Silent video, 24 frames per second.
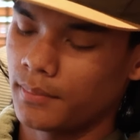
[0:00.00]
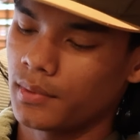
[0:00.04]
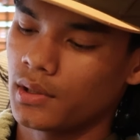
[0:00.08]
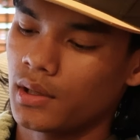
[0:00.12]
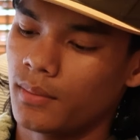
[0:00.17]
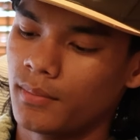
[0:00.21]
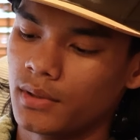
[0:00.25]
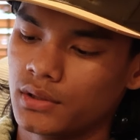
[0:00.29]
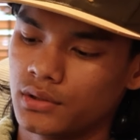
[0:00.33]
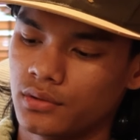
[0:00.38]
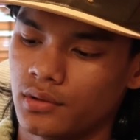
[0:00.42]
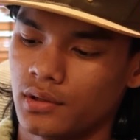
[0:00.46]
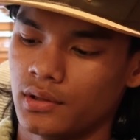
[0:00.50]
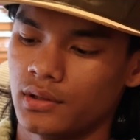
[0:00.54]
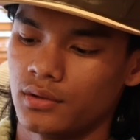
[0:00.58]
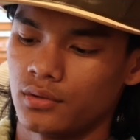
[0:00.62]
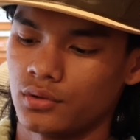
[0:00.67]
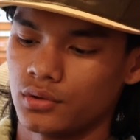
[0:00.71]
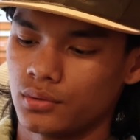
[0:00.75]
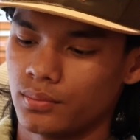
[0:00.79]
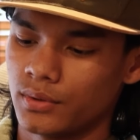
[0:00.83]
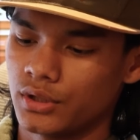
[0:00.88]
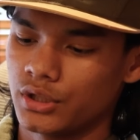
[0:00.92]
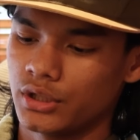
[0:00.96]
Coming to our
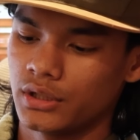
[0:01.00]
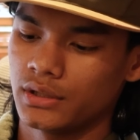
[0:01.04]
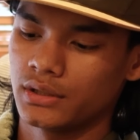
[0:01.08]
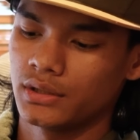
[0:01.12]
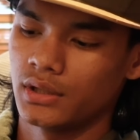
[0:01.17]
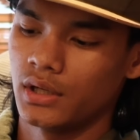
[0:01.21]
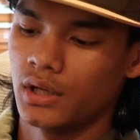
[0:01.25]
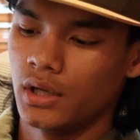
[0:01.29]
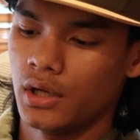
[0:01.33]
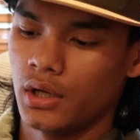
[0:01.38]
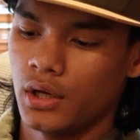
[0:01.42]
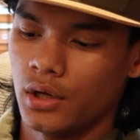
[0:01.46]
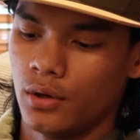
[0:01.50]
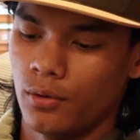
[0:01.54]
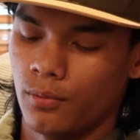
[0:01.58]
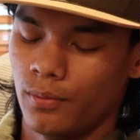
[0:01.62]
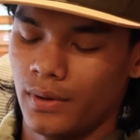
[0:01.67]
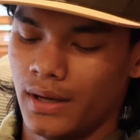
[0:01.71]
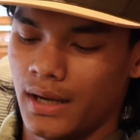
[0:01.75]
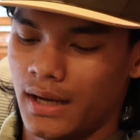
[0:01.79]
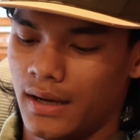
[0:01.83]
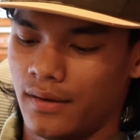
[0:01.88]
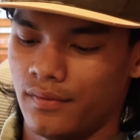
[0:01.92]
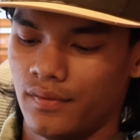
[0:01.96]
little switches,
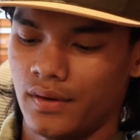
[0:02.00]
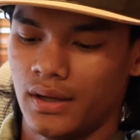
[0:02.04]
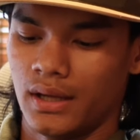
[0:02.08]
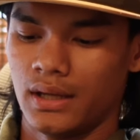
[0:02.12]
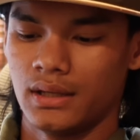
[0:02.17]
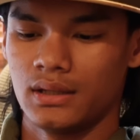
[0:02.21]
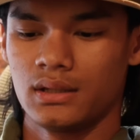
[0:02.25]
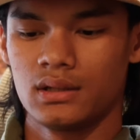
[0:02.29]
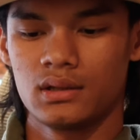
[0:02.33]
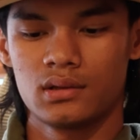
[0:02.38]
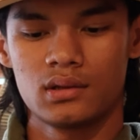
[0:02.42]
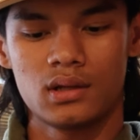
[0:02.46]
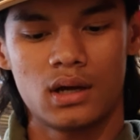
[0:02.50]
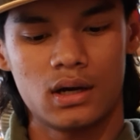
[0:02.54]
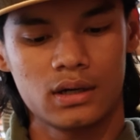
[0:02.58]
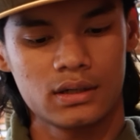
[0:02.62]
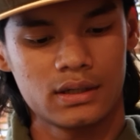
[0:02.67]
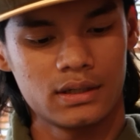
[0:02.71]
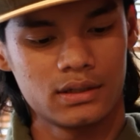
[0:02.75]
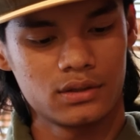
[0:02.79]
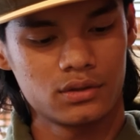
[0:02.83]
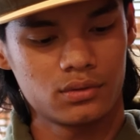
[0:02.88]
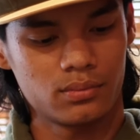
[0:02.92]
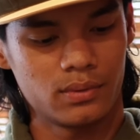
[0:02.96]
we have a
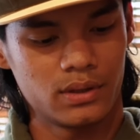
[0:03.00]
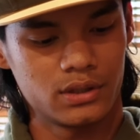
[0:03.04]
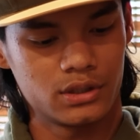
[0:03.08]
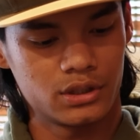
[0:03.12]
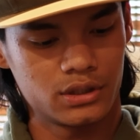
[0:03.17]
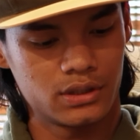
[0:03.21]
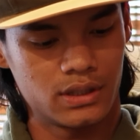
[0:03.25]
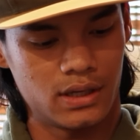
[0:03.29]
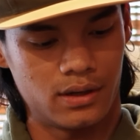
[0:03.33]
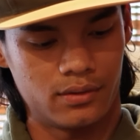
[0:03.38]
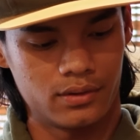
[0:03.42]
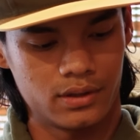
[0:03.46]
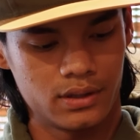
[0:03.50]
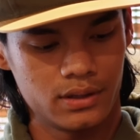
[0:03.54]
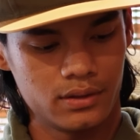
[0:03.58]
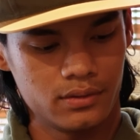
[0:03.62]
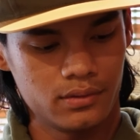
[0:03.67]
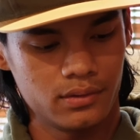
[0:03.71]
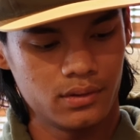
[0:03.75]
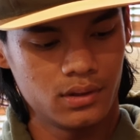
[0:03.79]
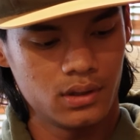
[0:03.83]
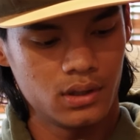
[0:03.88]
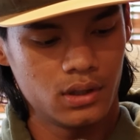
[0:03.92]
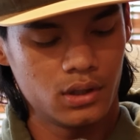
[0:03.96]
locking switch down
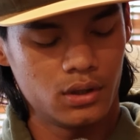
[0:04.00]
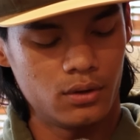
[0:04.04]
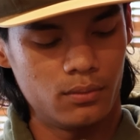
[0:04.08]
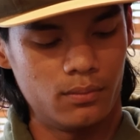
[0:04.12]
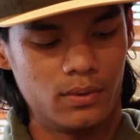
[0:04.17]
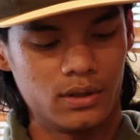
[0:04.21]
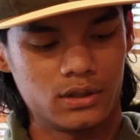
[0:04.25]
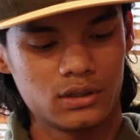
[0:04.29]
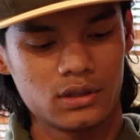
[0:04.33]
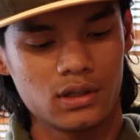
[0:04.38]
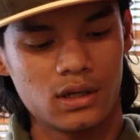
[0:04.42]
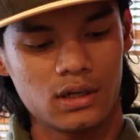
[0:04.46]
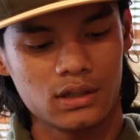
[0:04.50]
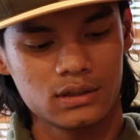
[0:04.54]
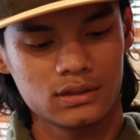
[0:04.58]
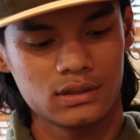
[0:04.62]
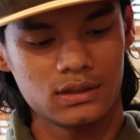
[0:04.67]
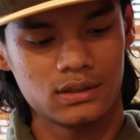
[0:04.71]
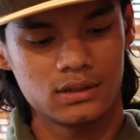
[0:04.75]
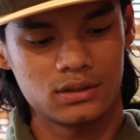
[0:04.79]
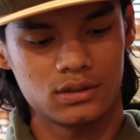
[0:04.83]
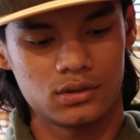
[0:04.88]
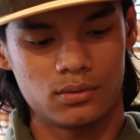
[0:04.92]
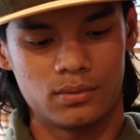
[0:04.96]
here, which
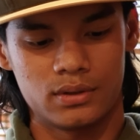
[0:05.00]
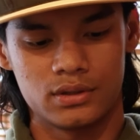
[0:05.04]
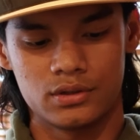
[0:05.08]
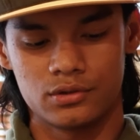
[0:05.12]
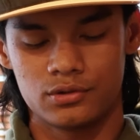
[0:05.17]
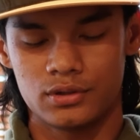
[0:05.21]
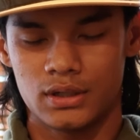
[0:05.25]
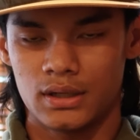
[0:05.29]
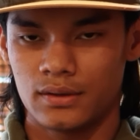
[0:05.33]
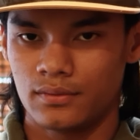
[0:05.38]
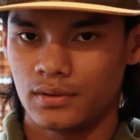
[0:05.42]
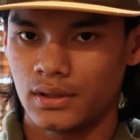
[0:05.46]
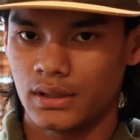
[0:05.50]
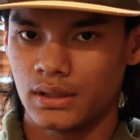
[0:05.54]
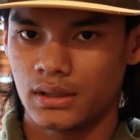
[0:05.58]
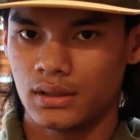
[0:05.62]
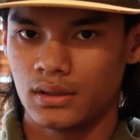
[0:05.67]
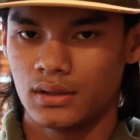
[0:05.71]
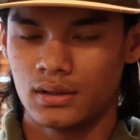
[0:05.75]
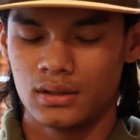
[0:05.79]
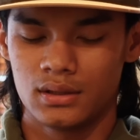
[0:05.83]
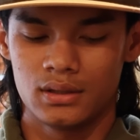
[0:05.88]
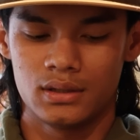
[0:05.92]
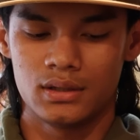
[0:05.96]
locks it, so when you're
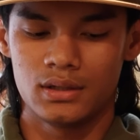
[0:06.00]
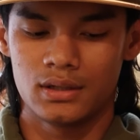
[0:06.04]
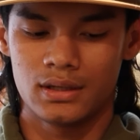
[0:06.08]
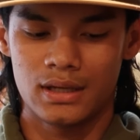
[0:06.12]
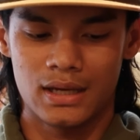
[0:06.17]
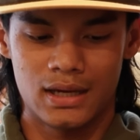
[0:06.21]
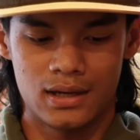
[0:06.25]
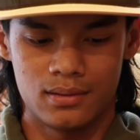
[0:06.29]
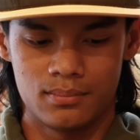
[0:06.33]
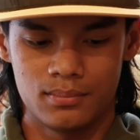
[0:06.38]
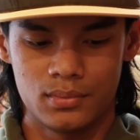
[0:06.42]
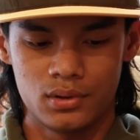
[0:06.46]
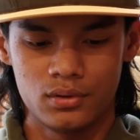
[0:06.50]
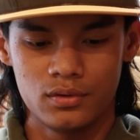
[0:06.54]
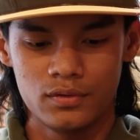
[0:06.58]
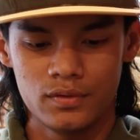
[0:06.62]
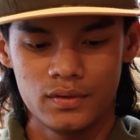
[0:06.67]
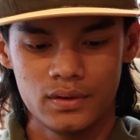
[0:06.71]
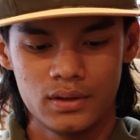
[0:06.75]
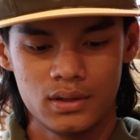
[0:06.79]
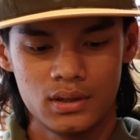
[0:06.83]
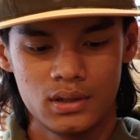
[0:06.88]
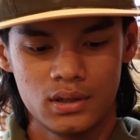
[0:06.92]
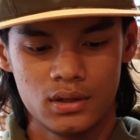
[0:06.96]
traveling, you can't
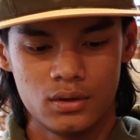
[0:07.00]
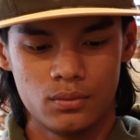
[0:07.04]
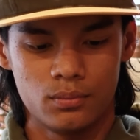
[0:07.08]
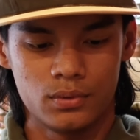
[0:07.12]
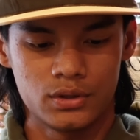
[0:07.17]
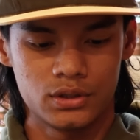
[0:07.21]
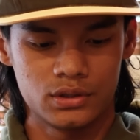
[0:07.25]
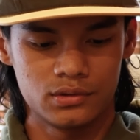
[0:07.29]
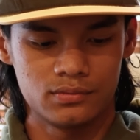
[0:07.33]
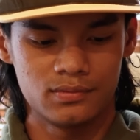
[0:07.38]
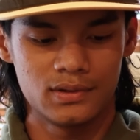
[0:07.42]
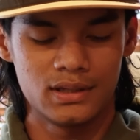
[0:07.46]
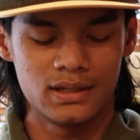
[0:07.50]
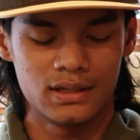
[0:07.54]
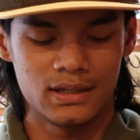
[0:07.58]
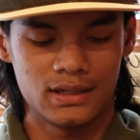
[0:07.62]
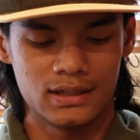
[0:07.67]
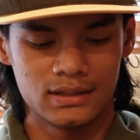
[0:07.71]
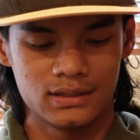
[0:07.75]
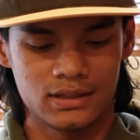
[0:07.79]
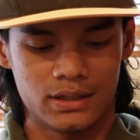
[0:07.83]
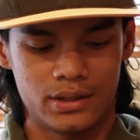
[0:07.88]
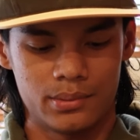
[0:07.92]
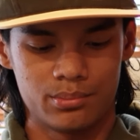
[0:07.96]
move, which is really
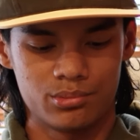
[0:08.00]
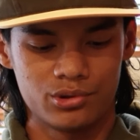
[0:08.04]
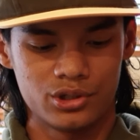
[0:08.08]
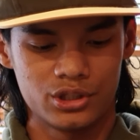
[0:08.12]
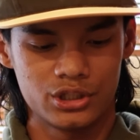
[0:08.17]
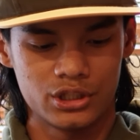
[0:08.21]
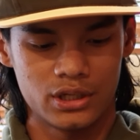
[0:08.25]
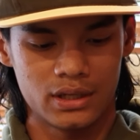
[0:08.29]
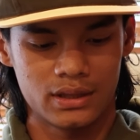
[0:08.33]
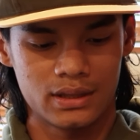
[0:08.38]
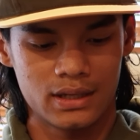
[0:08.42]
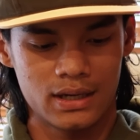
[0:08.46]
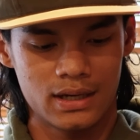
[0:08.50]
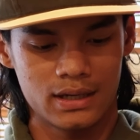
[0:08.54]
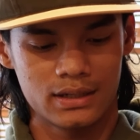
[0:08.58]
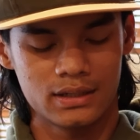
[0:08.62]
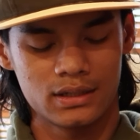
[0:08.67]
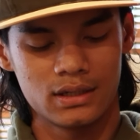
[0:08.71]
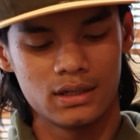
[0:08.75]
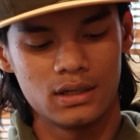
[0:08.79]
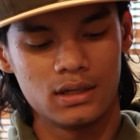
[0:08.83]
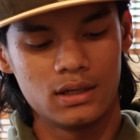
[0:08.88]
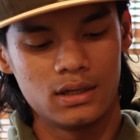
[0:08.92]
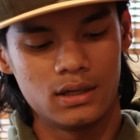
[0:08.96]
nice. I appreciate
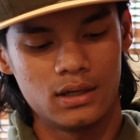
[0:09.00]
that.